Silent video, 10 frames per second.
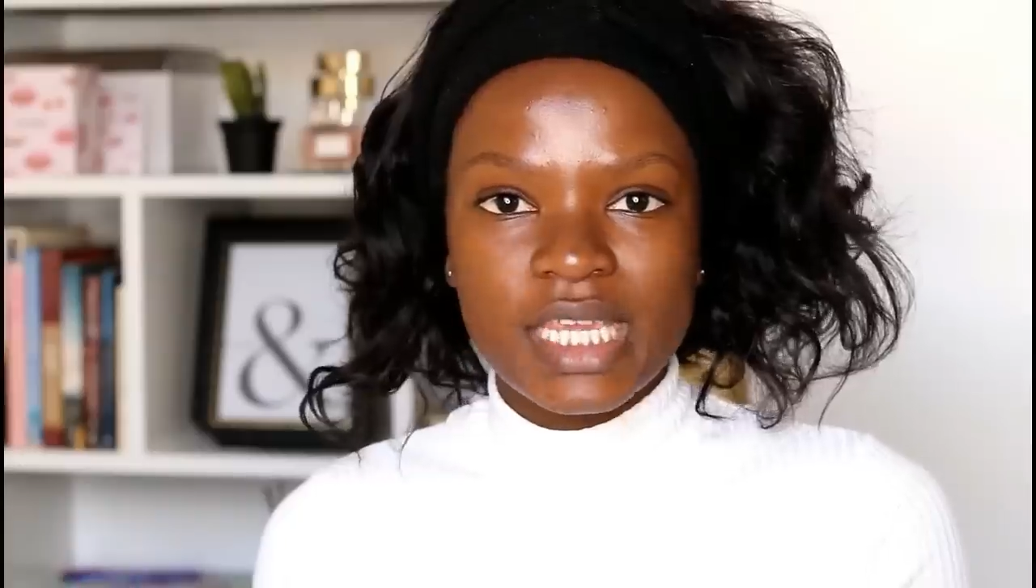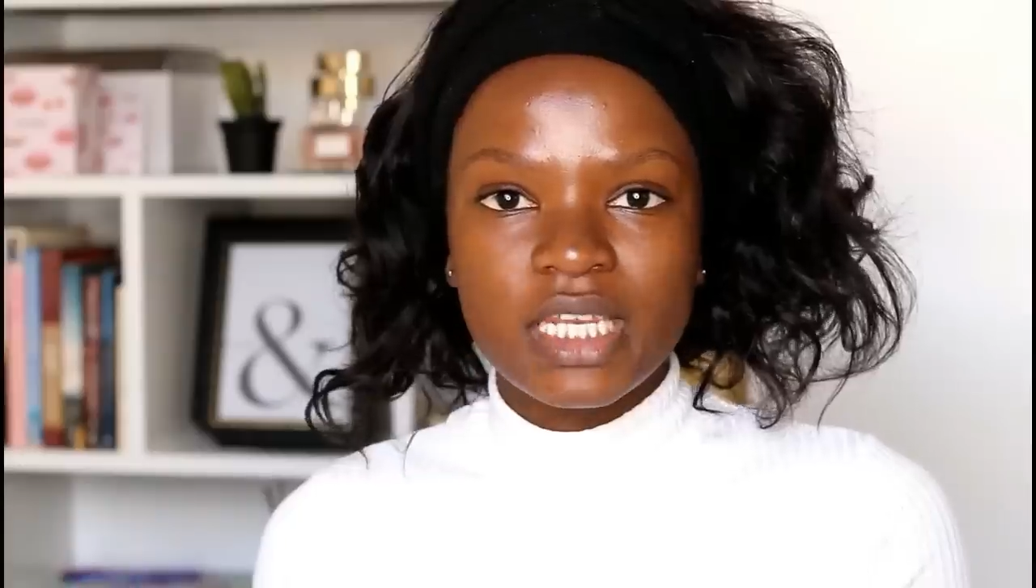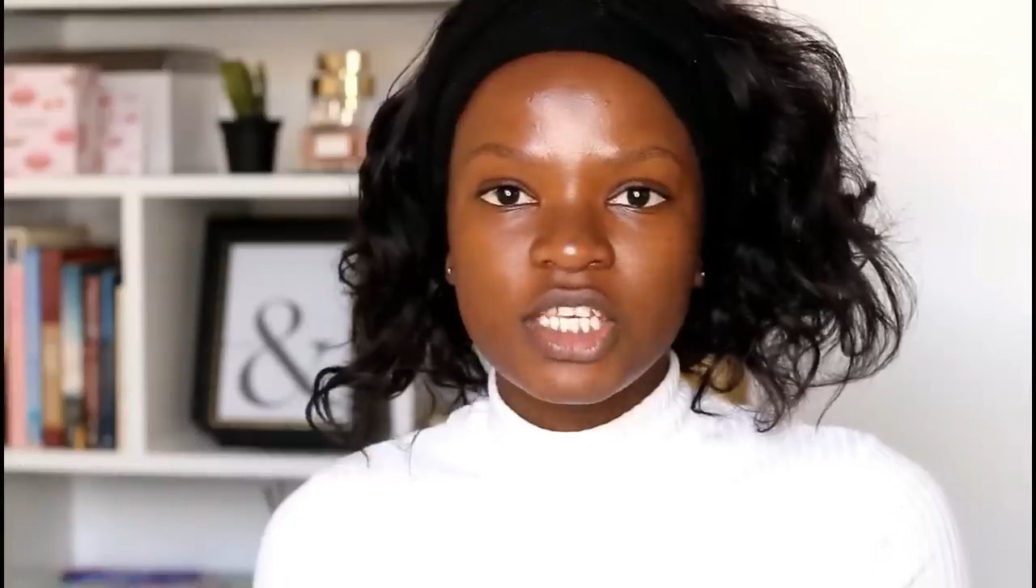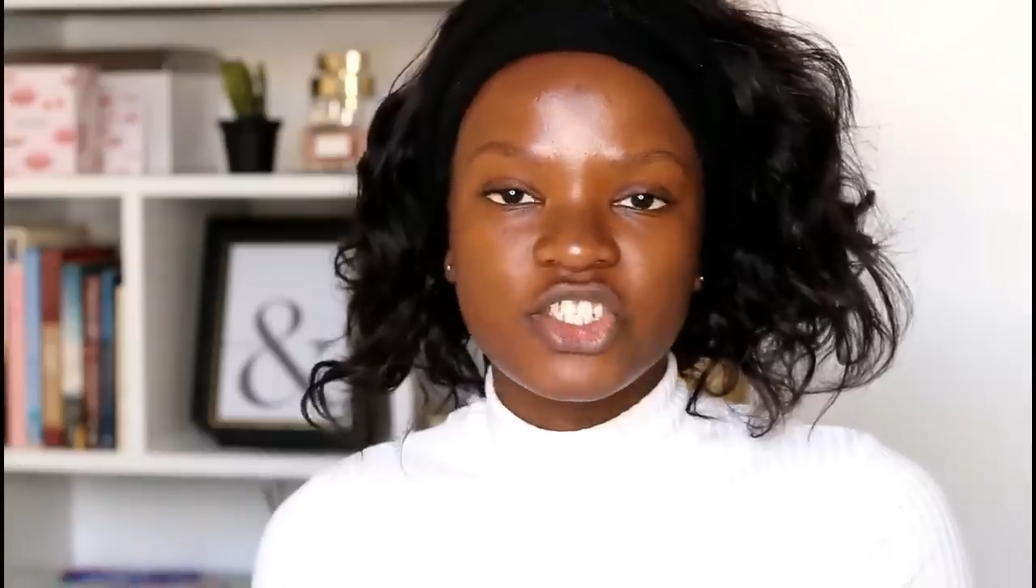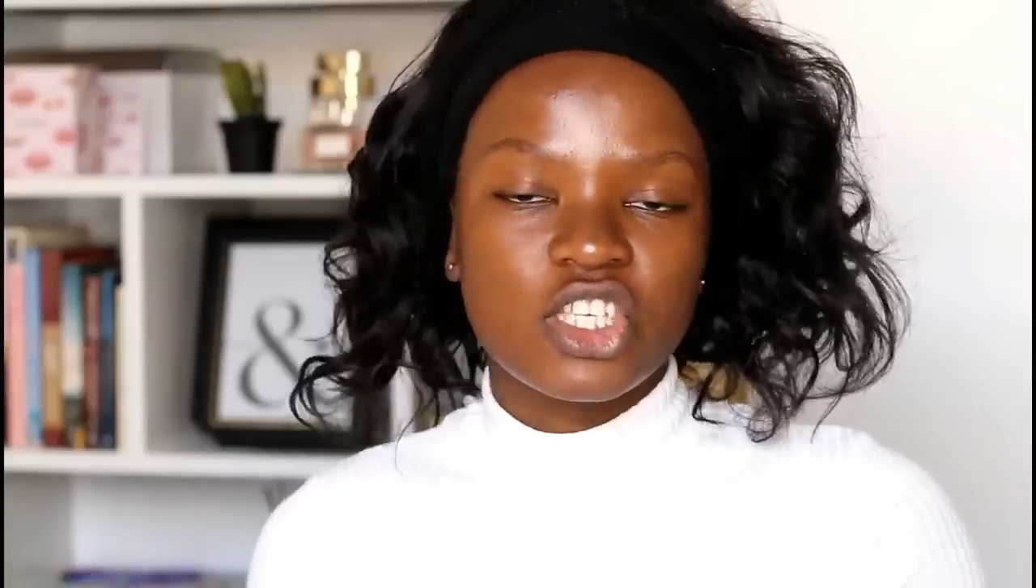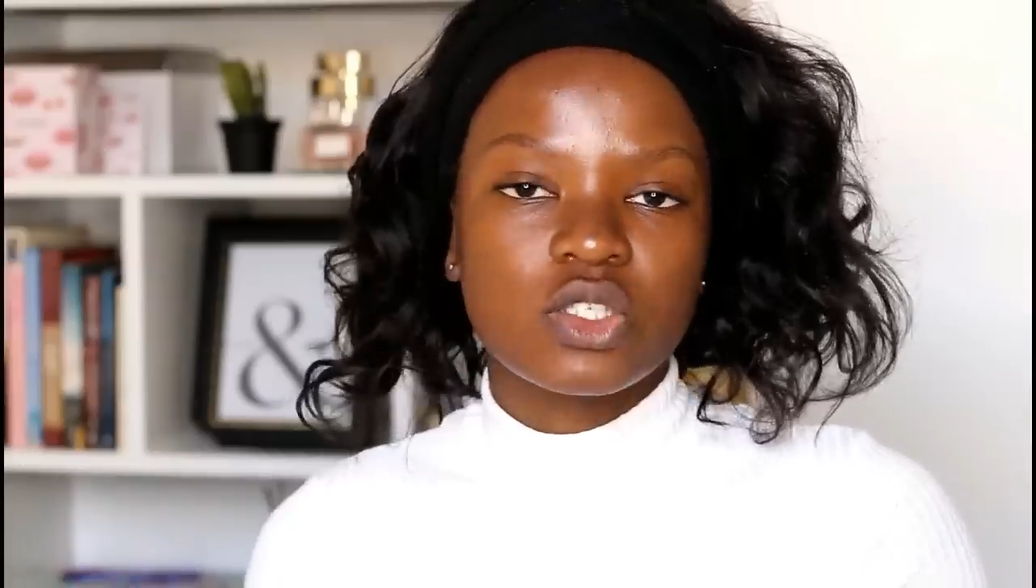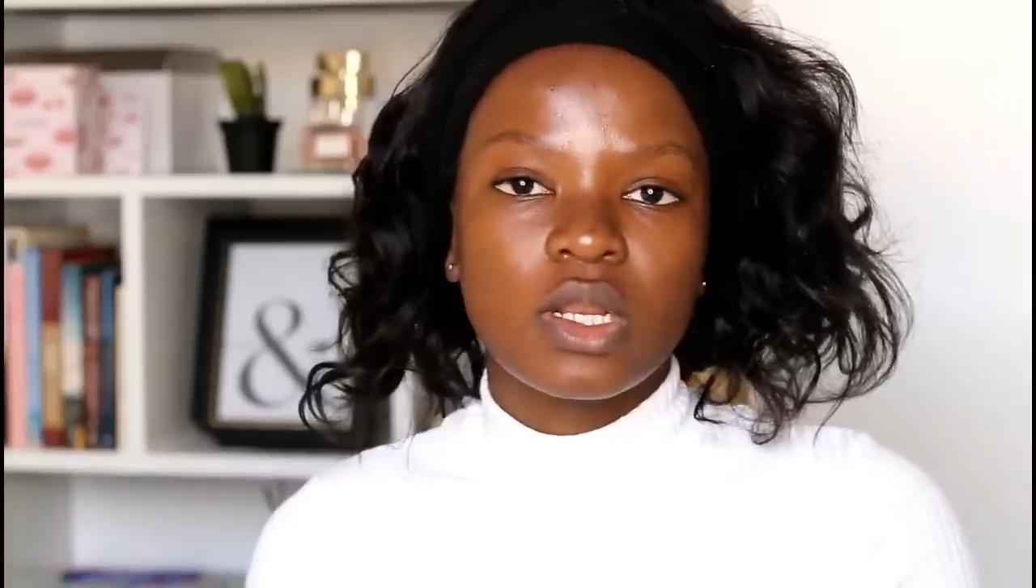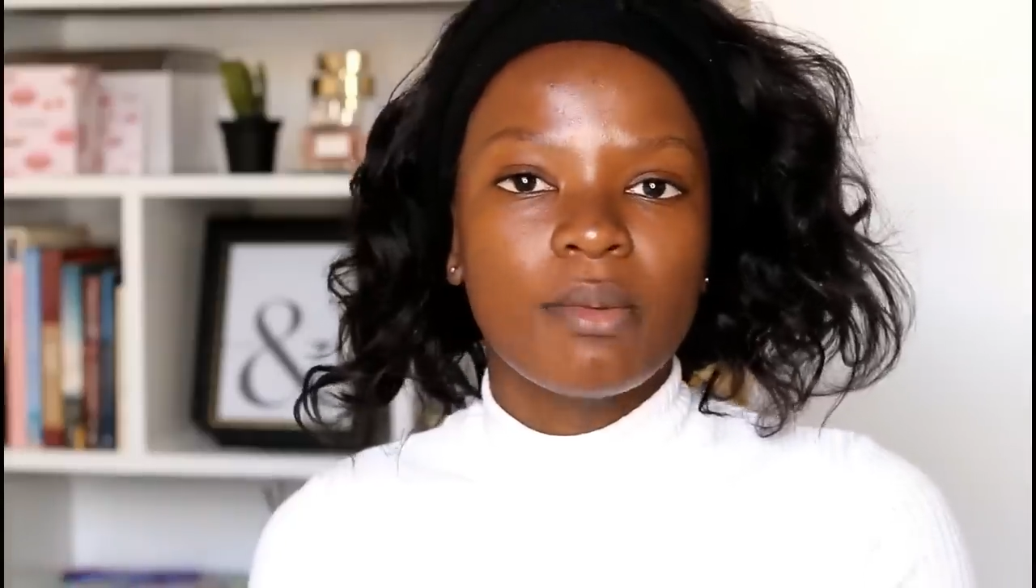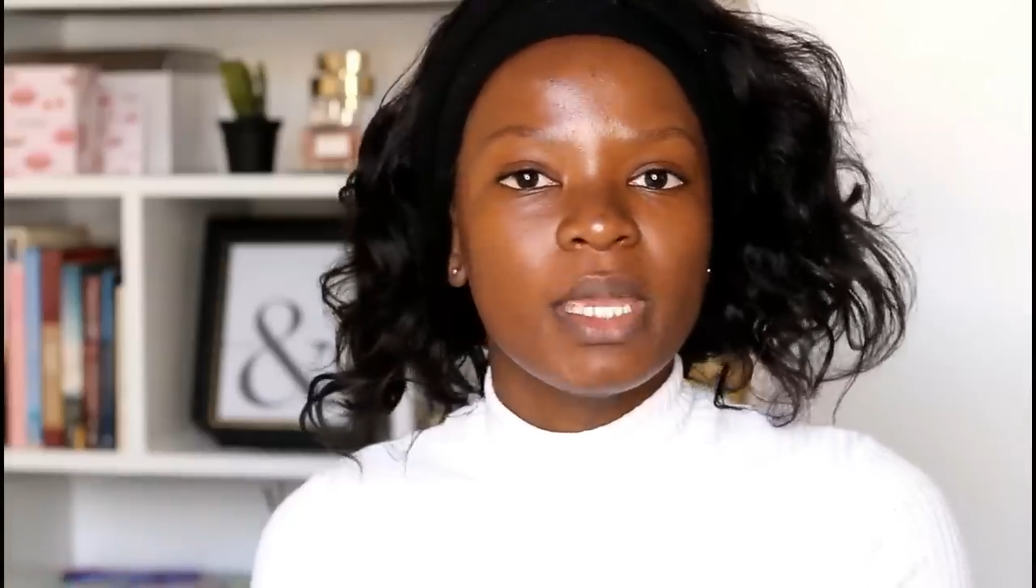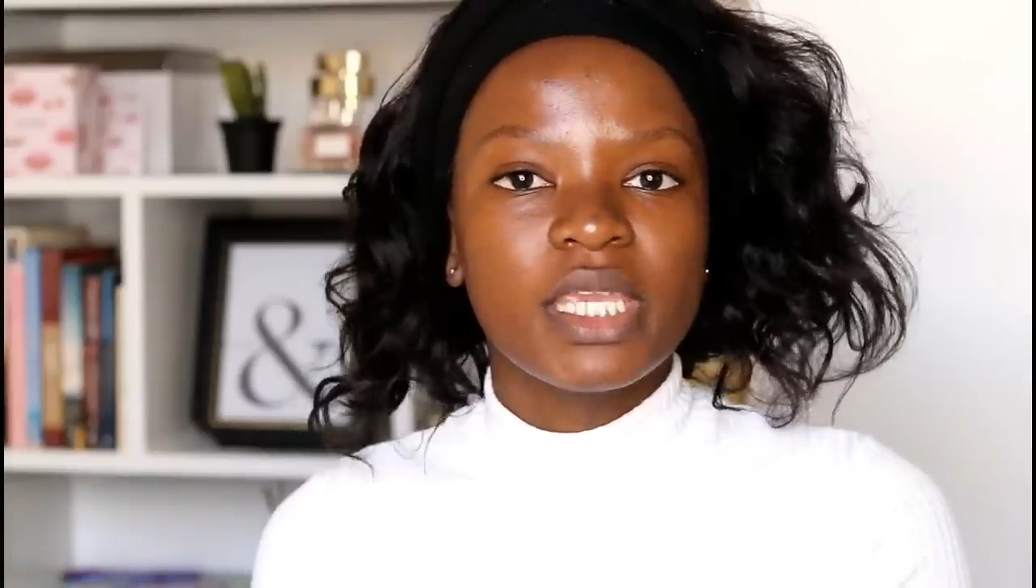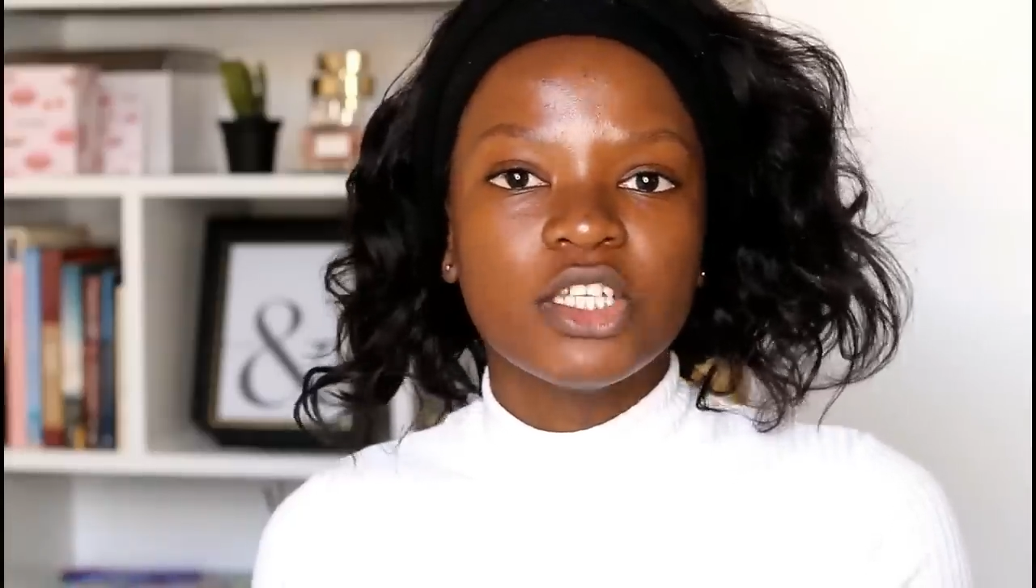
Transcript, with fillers: is just gonna make it